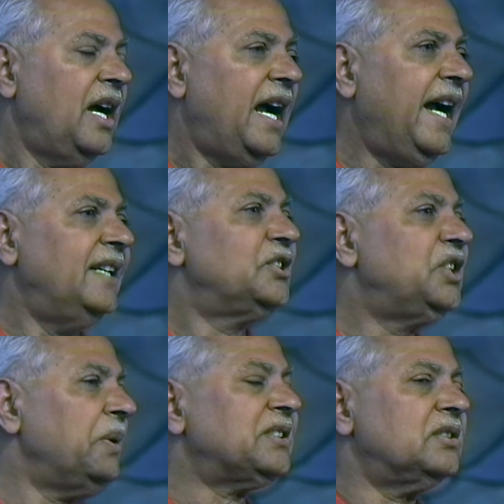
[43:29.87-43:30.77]
And
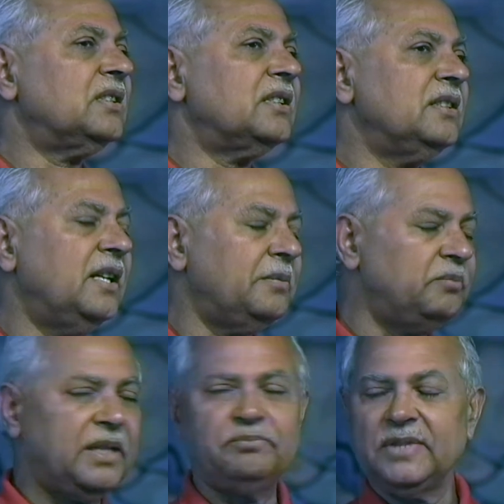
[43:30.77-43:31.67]
she was
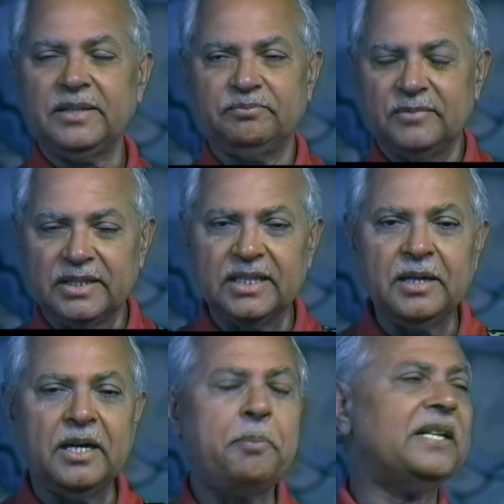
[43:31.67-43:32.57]
um, um,
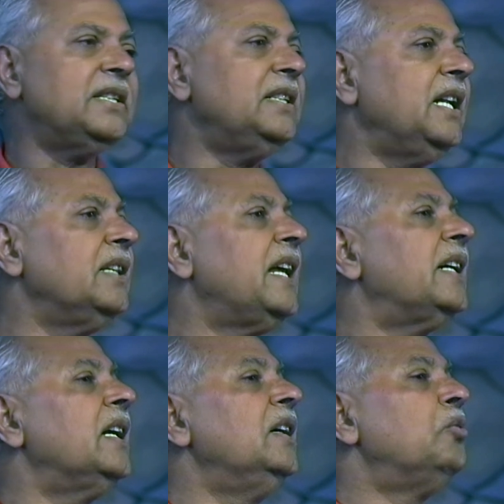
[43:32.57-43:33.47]
representing
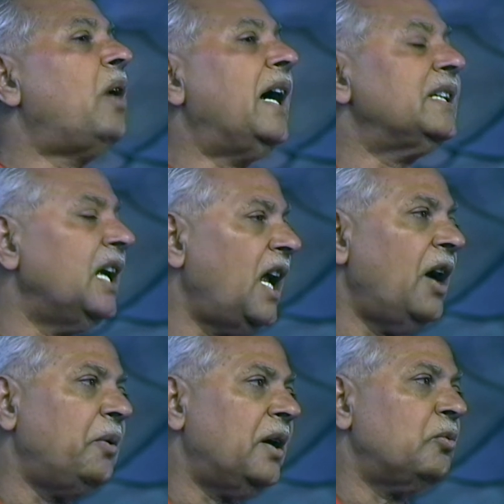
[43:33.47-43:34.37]
that
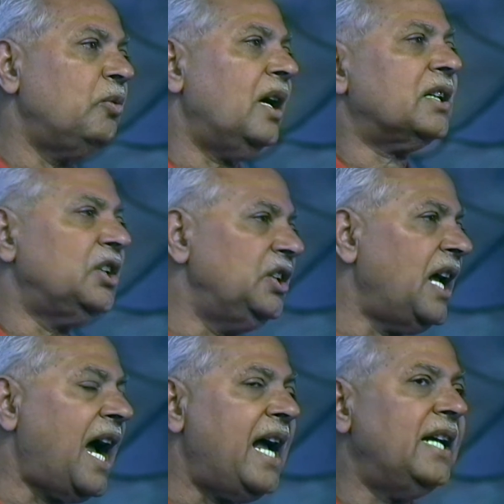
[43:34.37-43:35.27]
whatever work he
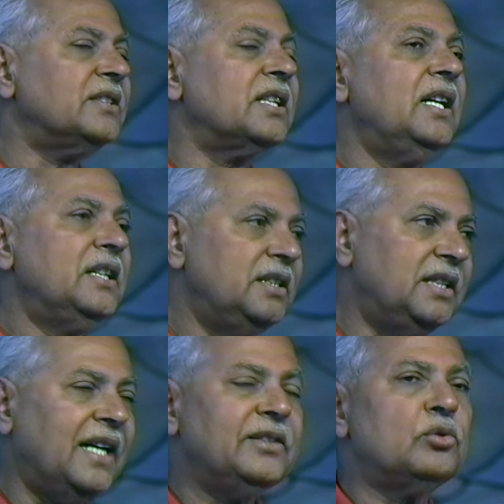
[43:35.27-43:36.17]
has
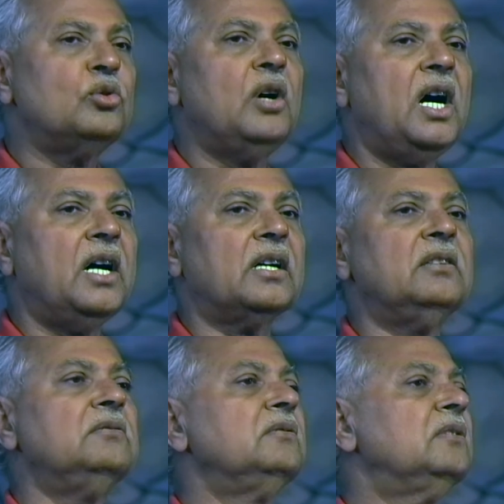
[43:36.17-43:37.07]
done through
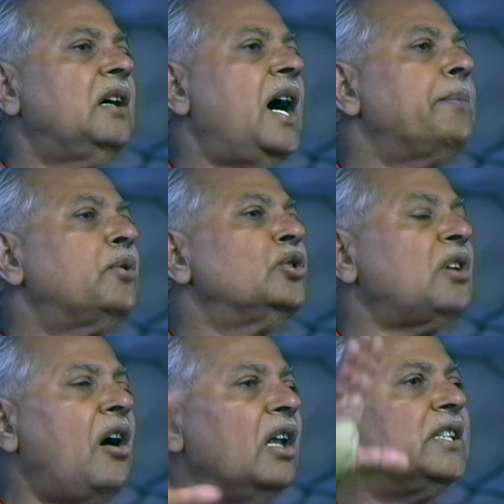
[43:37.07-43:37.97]
her, of course,
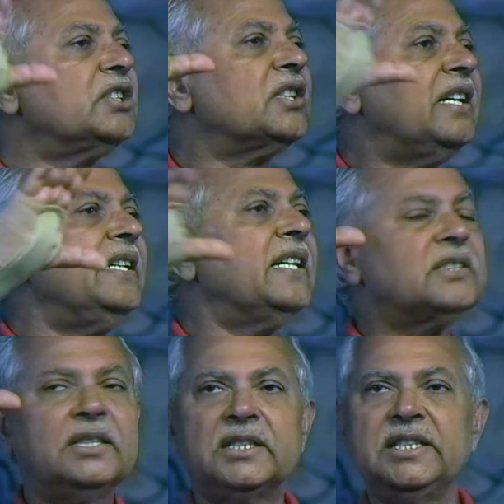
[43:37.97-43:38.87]
all these
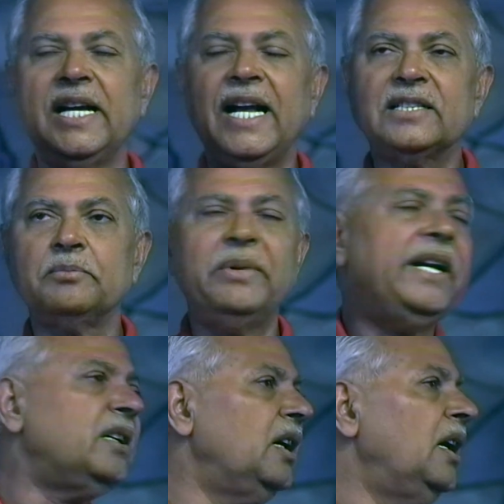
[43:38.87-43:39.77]
connections he has
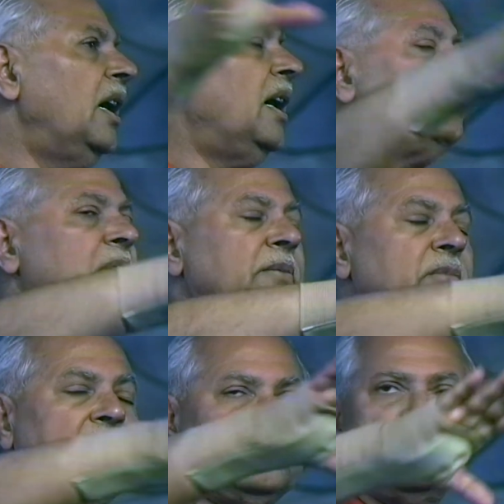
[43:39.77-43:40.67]
made um, um,
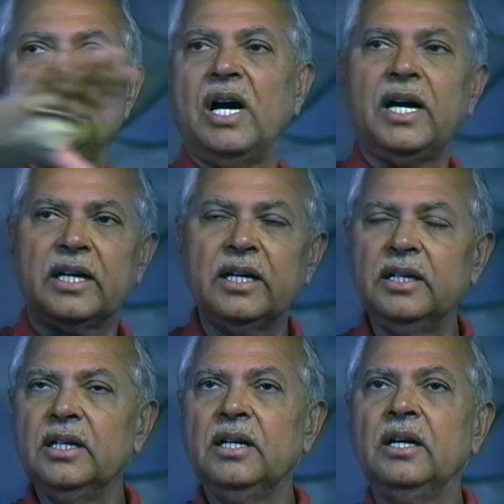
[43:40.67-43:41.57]
uh, through her.
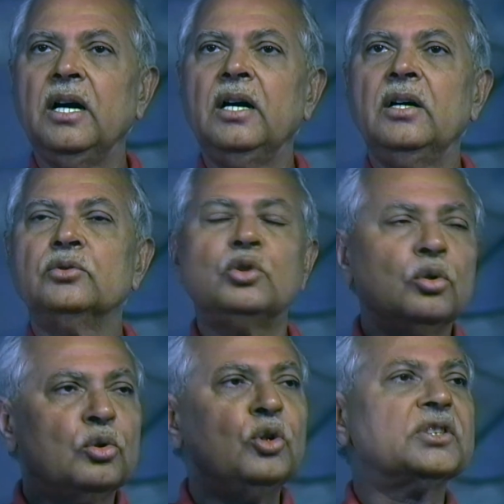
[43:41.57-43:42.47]
So
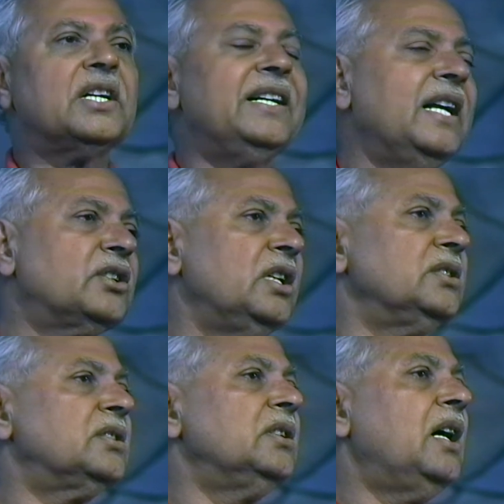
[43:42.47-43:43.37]
those
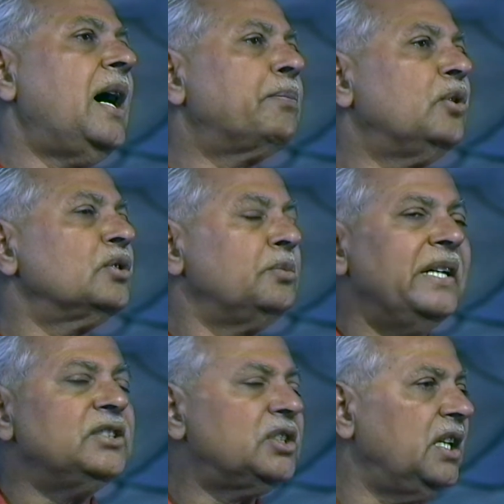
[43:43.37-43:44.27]
connections, of course,
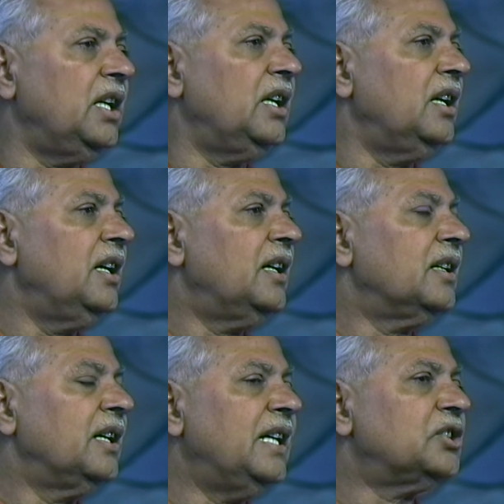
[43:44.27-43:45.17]
when she
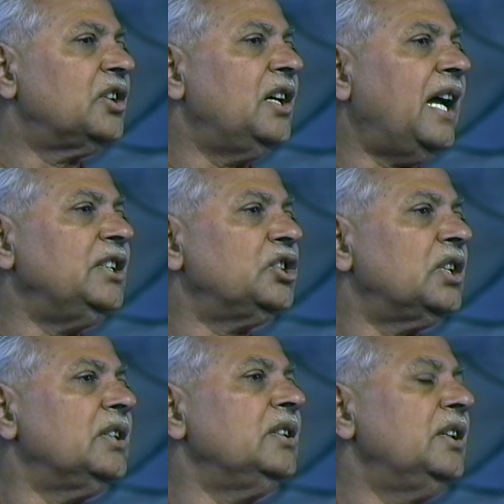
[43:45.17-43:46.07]
gets
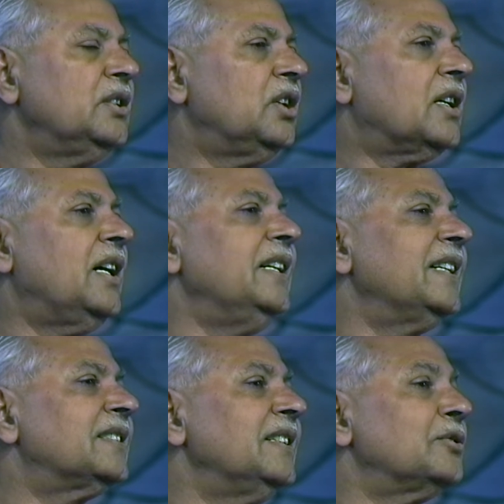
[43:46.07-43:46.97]
realization, the
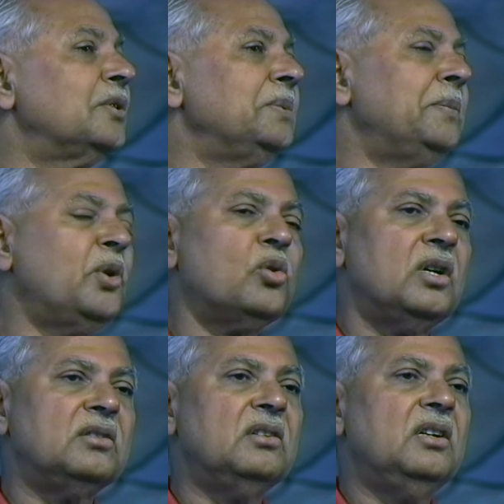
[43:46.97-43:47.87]
connections should be
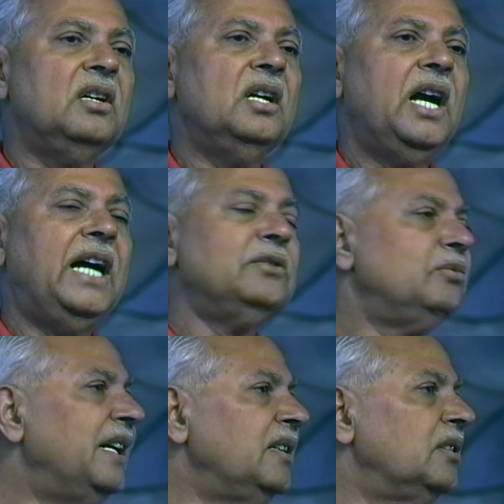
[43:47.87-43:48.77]
broken.
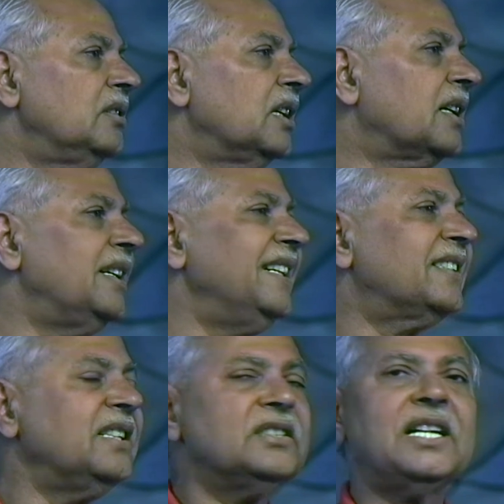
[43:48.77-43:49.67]
And when the
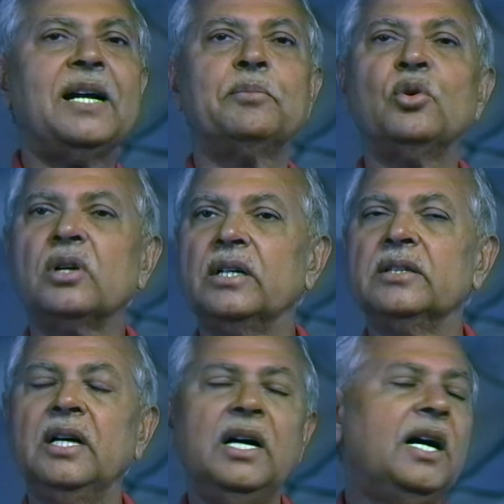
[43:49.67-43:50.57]
connections are
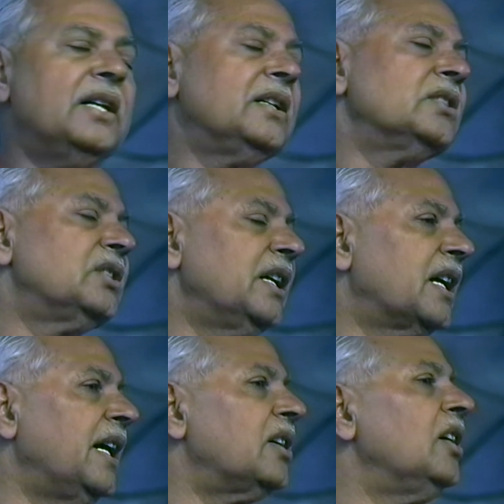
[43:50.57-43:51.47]
broken, others, they
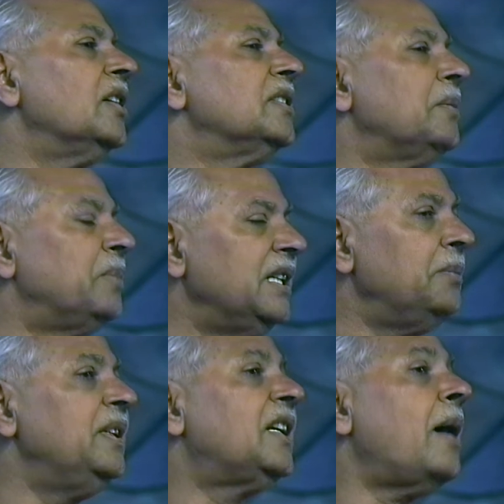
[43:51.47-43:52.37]
get the
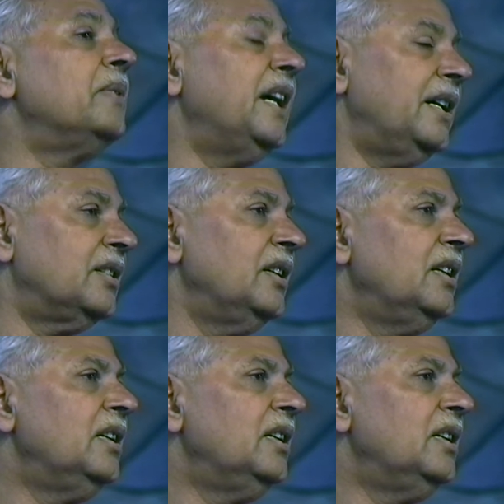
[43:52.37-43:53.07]
benefit of that.